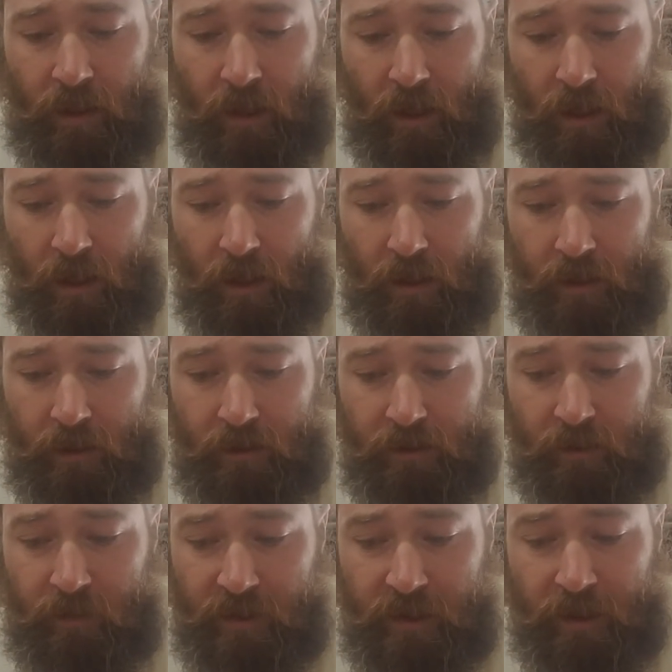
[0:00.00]

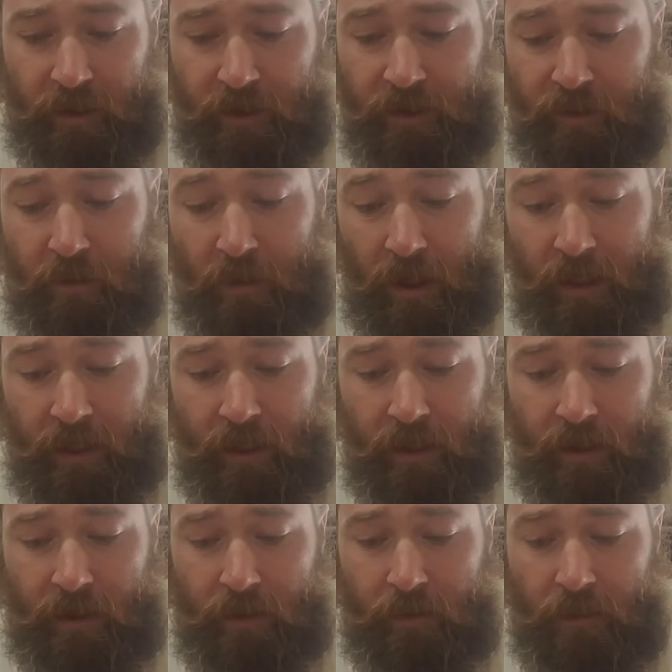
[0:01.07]
some serious money
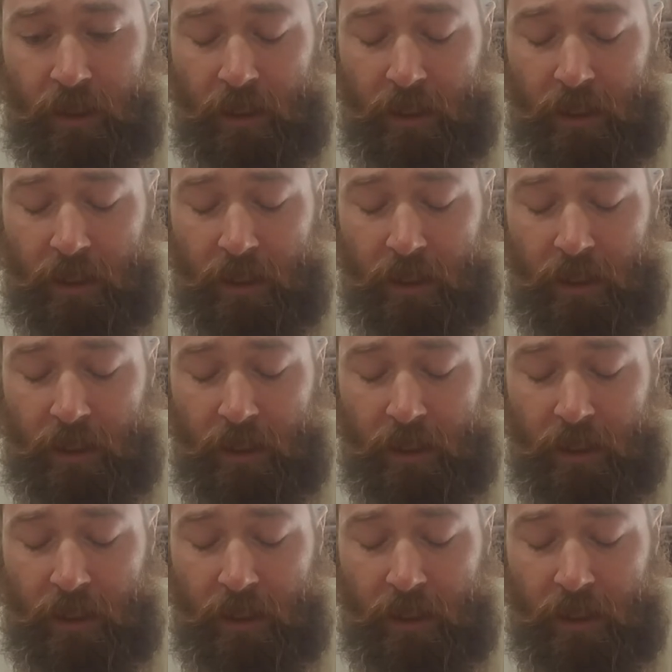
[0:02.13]
in them.